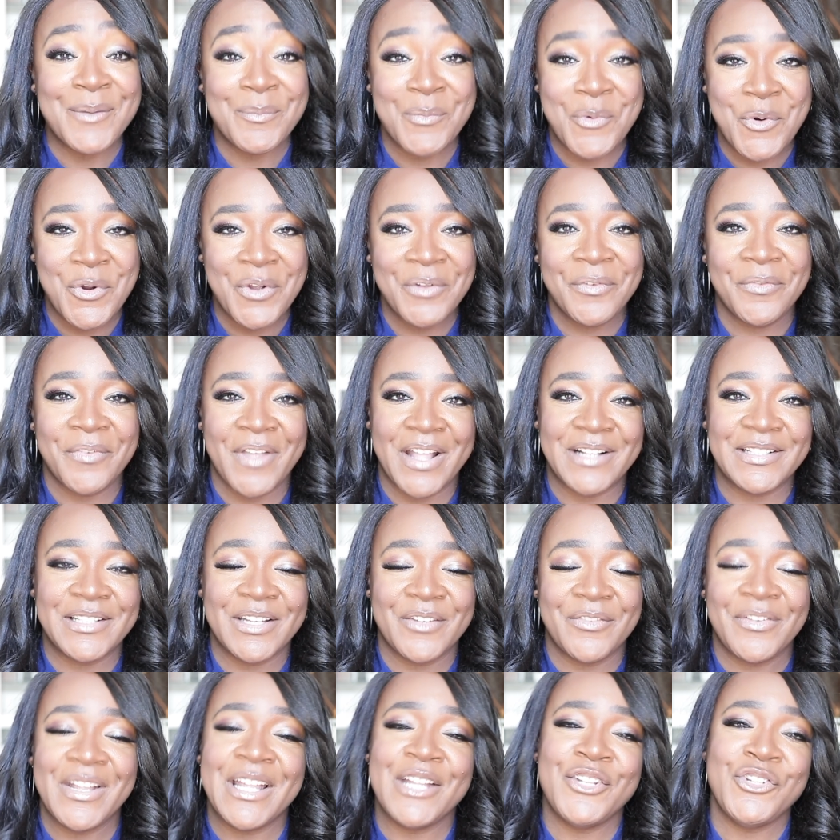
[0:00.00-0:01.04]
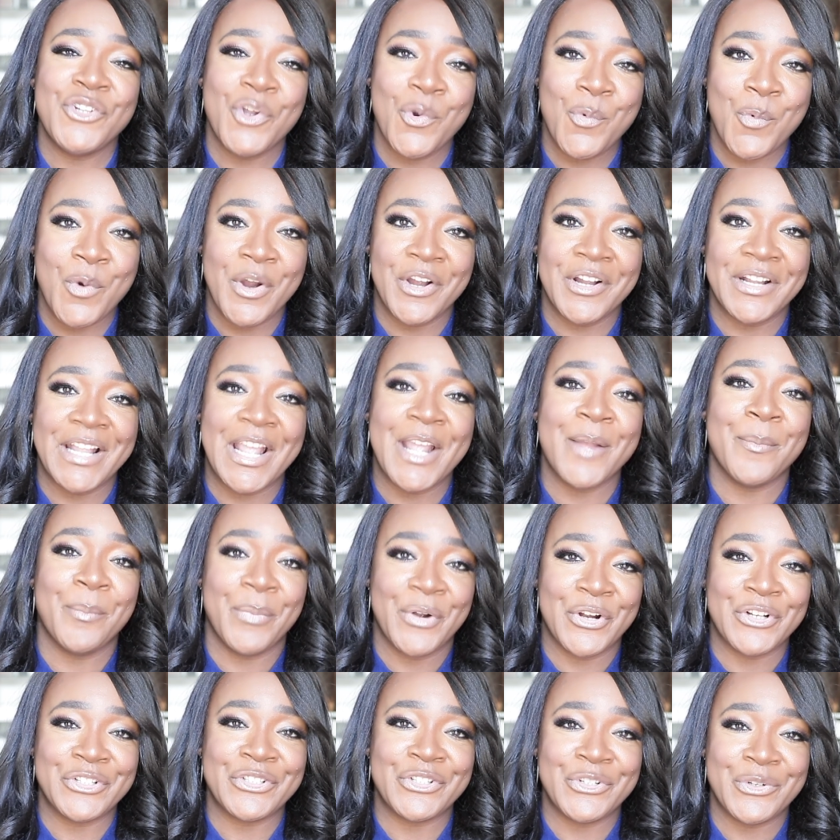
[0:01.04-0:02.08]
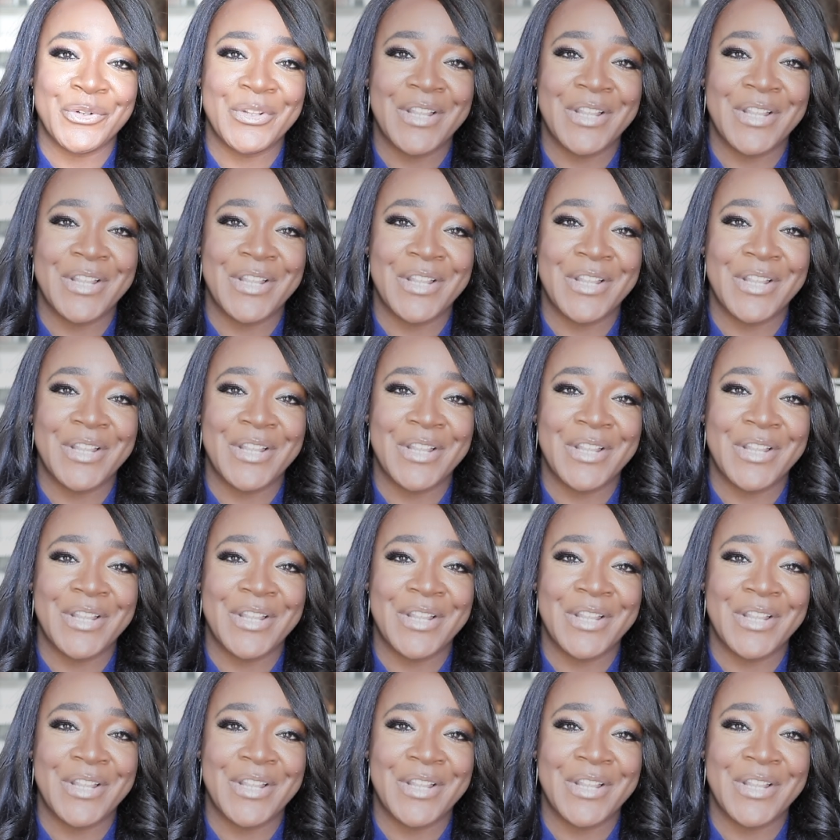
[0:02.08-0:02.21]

more effective in your work and personal